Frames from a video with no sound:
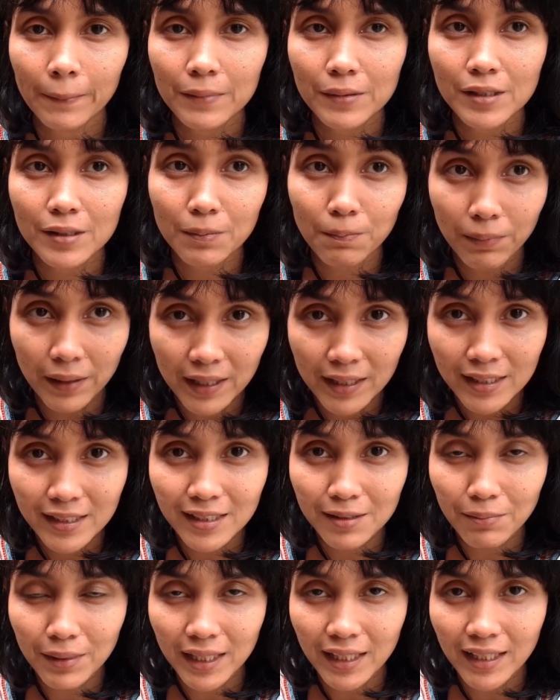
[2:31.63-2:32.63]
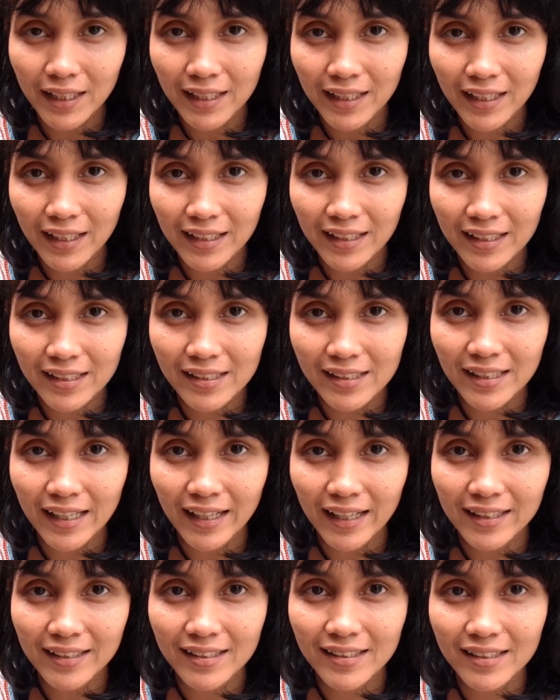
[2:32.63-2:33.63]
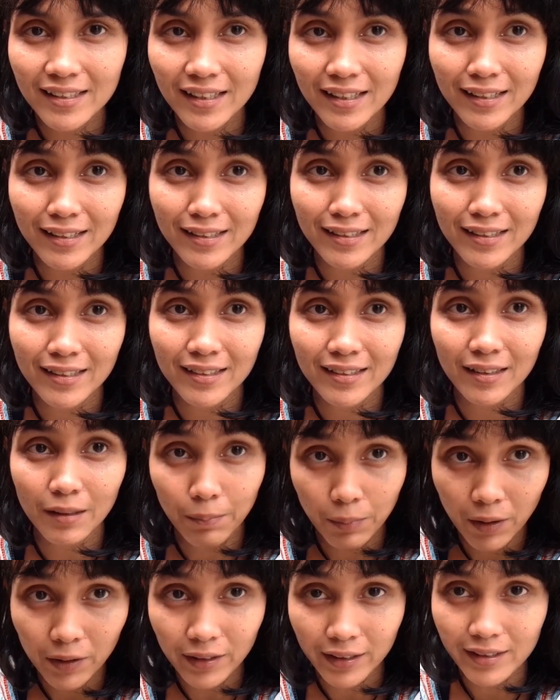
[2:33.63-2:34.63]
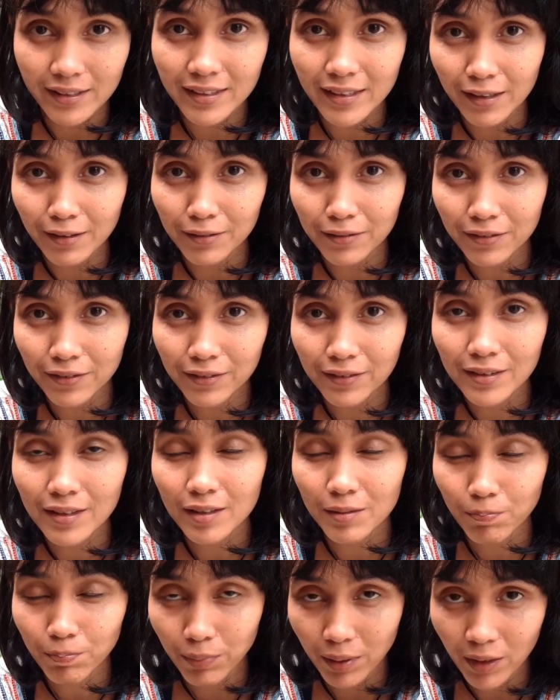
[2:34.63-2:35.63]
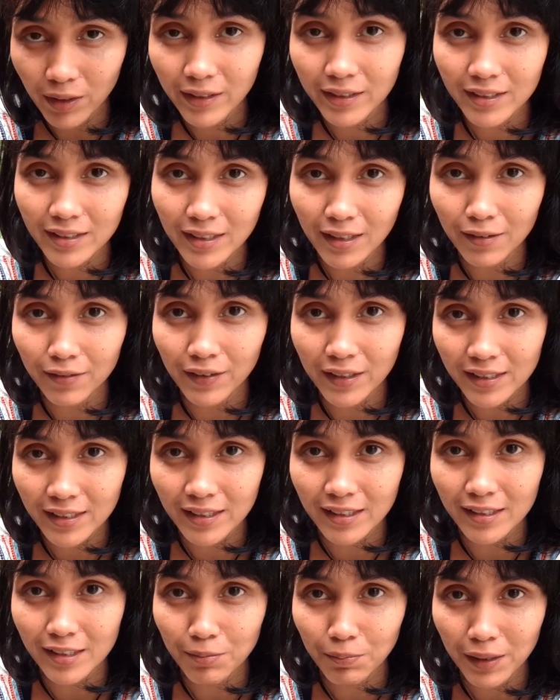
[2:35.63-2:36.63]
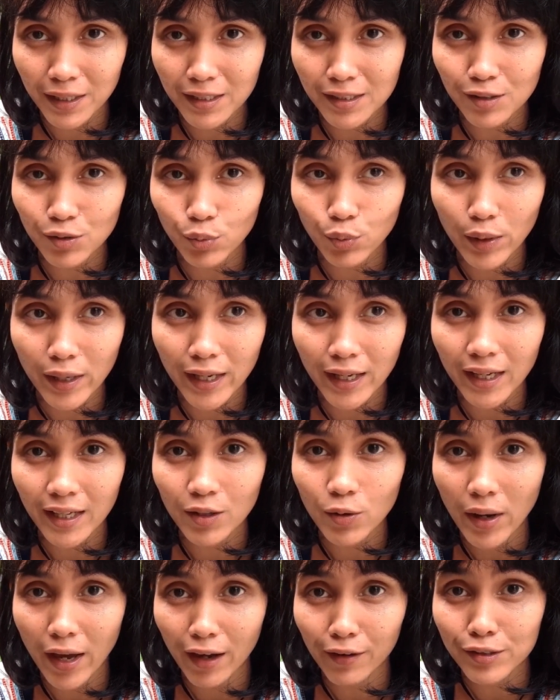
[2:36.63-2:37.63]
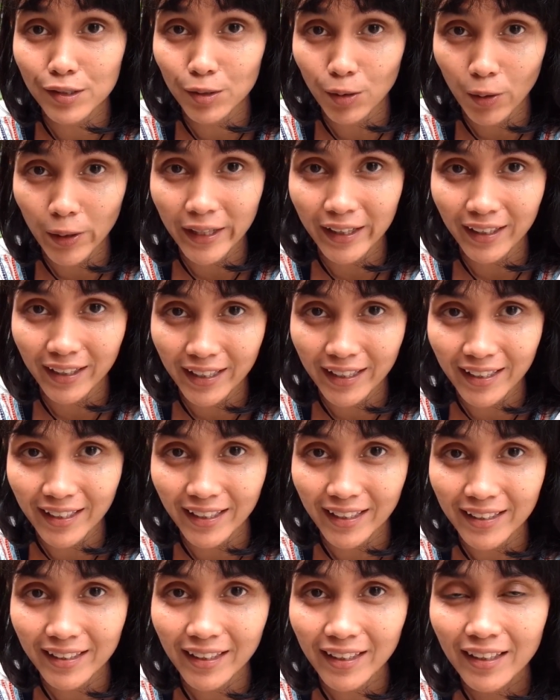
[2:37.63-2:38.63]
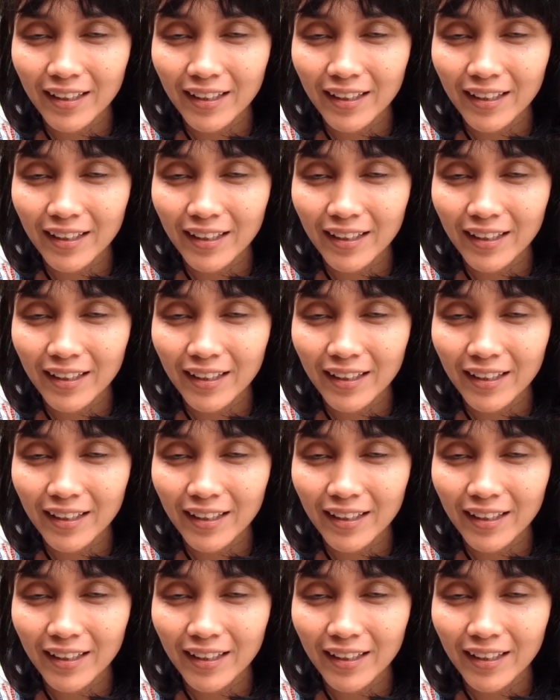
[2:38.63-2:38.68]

Space meaning in this sense is the pot itself. The pot itself is the space where you have soil in it.